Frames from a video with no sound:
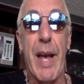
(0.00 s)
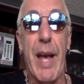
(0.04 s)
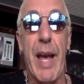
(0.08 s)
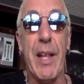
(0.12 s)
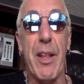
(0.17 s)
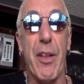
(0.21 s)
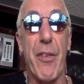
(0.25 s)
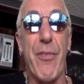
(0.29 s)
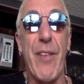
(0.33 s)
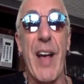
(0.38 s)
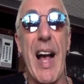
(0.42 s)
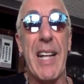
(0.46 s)

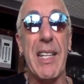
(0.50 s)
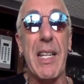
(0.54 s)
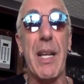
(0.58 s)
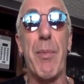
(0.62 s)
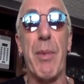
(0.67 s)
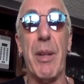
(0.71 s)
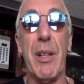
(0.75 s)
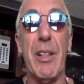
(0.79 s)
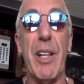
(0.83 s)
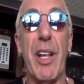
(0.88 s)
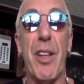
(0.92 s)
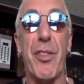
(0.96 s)
And the fact that
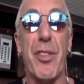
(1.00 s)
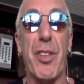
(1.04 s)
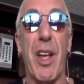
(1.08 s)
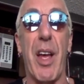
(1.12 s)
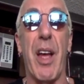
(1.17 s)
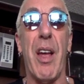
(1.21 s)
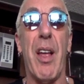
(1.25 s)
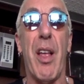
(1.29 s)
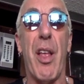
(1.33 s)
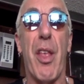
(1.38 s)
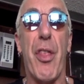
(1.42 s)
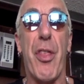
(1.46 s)

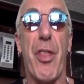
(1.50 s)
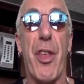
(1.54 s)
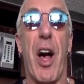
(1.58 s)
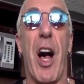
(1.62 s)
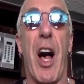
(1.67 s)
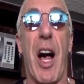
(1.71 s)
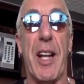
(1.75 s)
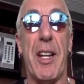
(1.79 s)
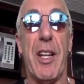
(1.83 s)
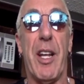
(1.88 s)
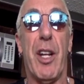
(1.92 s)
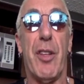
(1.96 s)
Melissa
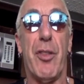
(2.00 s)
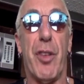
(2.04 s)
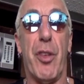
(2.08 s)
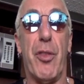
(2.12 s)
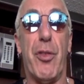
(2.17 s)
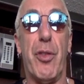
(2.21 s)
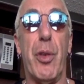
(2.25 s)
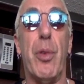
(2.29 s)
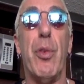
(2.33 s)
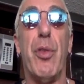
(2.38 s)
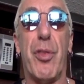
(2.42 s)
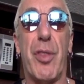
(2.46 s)
thought to
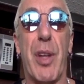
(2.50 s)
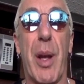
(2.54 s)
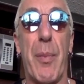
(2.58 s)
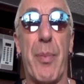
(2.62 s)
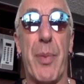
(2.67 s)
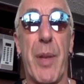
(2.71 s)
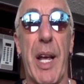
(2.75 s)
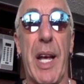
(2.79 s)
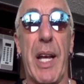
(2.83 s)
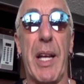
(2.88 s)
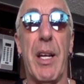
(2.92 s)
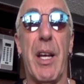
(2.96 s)
do
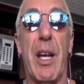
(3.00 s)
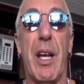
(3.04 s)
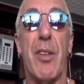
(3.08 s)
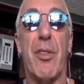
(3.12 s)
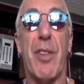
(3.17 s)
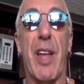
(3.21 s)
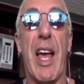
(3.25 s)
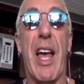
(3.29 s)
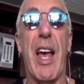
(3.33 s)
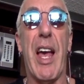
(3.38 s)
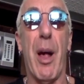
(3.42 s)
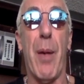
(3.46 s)
something
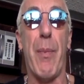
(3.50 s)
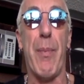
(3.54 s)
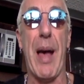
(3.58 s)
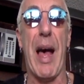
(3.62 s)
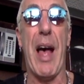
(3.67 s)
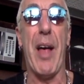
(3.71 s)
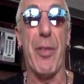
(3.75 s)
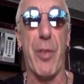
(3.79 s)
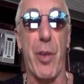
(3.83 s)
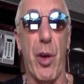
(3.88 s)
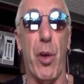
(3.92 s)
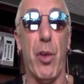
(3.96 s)
to help
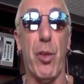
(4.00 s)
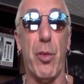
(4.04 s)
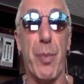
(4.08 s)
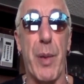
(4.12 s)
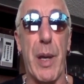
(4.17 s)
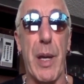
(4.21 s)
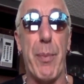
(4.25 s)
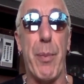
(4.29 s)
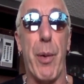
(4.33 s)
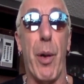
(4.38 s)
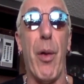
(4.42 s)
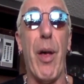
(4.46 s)
out those
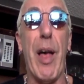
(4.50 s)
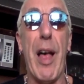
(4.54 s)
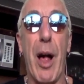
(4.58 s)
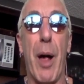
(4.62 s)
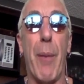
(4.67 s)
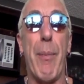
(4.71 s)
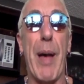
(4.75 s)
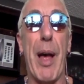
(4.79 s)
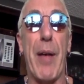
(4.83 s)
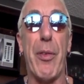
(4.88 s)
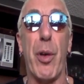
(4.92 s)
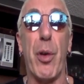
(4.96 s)
people,
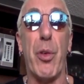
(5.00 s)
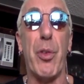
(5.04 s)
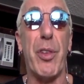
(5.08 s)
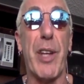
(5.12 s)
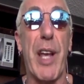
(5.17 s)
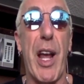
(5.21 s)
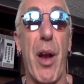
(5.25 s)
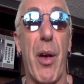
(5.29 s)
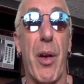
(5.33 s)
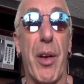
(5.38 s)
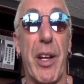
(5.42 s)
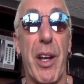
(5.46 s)
help out those
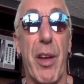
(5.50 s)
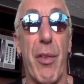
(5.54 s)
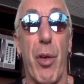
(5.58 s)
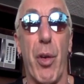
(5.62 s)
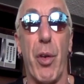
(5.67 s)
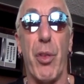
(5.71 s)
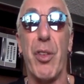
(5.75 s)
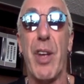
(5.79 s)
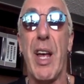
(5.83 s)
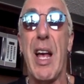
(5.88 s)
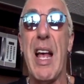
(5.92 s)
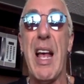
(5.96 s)

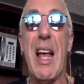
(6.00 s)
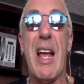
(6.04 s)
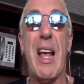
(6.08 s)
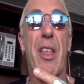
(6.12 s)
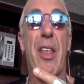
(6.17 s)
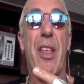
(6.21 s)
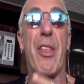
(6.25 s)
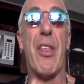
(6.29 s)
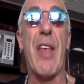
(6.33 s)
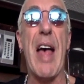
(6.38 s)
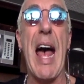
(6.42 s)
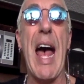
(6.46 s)
caregivers,
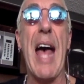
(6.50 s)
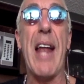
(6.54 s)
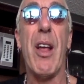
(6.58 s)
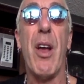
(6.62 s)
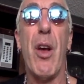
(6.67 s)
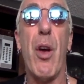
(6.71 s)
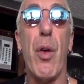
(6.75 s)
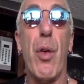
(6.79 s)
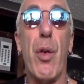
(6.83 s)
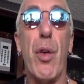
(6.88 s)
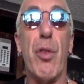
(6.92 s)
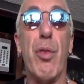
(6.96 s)
that
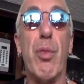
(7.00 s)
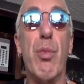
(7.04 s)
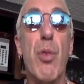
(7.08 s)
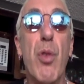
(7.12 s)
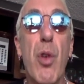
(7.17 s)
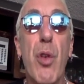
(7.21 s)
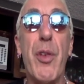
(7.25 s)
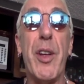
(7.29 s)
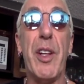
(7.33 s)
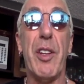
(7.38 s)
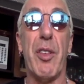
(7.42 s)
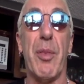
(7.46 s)
was
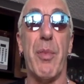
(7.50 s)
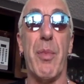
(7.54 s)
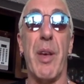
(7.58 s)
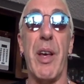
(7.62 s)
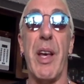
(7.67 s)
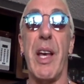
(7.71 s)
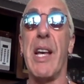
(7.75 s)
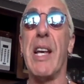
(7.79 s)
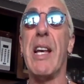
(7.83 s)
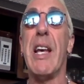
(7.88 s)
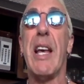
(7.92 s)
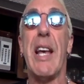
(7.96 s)
moving to
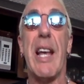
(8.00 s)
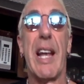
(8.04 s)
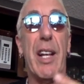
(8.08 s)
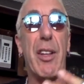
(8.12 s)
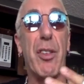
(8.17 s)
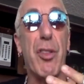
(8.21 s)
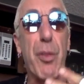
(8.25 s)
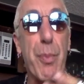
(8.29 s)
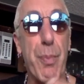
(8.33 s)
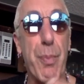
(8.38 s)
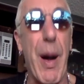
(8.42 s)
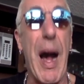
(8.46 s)
me,
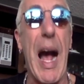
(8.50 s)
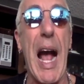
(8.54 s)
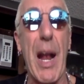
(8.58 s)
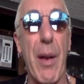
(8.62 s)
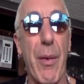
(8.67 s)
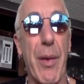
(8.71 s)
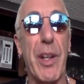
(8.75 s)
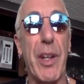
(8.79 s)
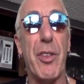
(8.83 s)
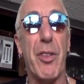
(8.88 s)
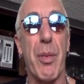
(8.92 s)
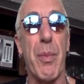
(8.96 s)

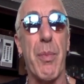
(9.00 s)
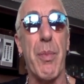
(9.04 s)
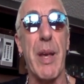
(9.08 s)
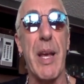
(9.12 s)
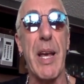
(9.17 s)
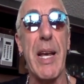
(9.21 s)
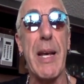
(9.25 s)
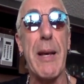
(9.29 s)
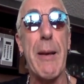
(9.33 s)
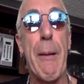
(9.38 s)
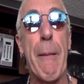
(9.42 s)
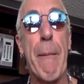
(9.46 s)
inspiring to
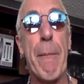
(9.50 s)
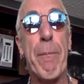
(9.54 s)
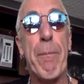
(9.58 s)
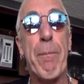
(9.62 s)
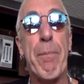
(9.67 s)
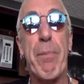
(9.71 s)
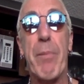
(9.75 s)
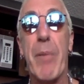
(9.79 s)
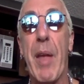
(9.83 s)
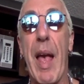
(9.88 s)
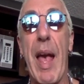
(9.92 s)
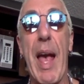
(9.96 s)
me.
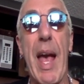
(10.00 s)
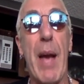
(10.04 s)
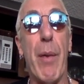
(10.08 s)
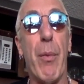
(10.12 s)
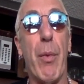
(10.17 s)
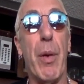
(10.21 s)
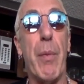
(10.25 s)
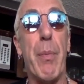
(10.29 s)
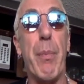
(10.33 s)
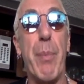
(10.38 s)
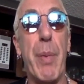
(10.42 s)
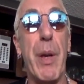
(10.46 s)
And
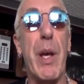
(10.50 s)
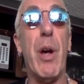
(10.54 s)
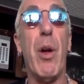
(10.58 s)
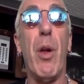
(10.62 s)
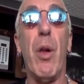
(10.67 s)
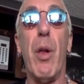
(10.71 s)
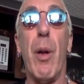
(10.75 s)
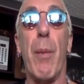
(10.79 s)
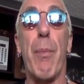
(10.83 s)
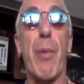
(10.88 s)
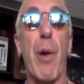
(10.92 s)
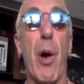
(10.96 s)
when
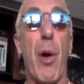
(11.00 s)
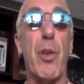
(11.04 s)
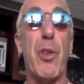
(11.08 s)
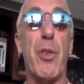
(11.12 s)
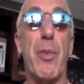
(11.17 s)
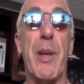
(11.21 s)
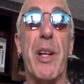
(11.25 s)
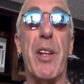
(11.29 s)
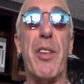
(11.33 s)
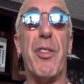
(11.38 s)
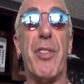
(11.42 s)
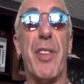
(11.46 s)
Bill
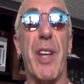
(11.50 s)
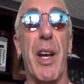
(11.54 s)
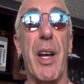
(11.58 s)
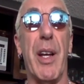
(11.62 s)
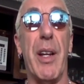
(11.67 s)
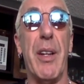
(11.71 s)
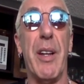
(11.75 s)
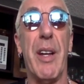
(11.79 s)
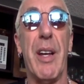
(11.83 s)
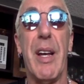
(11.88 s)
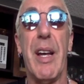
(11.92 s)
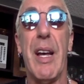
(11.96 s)
approached me and
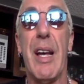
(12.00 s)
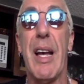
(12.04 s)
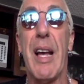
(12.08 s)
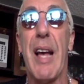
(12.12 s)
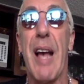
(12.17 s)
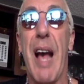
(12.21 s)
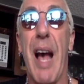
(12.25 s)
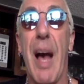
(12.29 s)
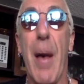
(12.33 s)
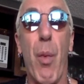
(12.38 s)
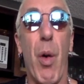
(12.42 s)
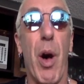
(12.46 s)
said,
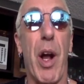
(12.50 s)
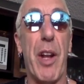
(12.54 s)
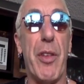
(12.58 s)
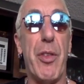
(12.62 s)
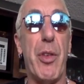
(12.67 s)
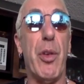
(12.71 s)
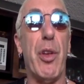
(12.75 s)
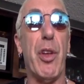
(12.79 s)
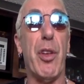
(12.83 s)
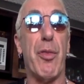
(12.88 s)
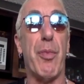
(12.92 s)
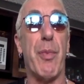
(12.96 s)
I want to
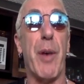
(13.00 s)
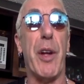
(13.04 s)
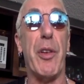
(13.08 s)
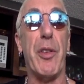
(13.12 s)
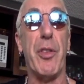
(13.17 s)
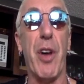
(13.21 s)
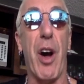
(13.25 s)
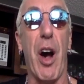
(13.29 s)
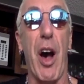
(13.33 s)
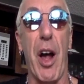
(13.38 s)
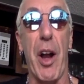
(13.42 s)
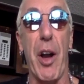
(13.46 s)
do this for my
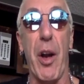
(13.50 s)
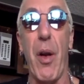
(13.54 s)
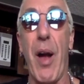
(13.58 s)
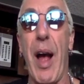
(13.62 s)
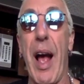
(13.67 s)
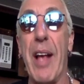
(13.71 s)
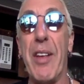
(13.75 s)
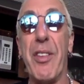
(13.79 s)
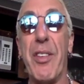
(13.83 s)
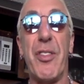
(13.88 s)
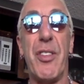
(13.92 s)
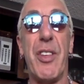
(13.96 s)
daughter,
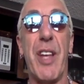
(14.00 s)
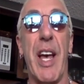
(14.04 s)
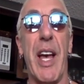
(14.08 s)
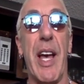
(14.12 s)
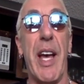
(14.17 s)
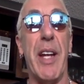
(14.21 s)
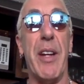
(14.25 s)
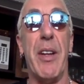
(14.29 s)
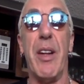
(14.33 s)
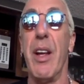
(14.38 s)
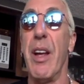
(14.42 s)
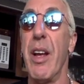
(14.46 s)
I
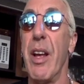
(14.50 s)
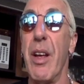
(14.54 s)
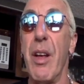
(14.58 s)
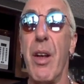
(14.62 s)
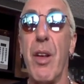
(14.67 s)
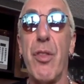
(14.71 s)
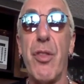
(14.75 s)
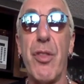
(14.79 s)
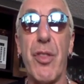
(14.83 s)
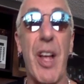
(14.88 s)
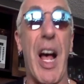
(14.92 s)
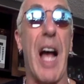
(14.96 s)
said,
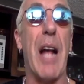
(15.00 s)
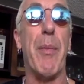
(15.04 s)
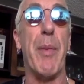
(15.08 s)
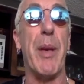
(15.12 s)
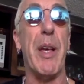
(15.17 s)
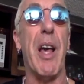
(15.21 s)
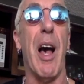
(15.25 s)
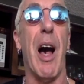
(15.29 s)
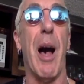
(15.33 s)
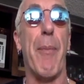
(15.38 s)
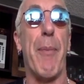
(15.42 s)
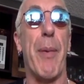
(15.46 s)
sign
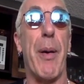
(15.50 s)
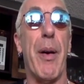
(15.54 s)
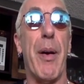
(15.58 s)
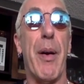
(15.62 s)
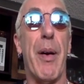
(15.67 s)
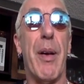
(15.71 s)
me up.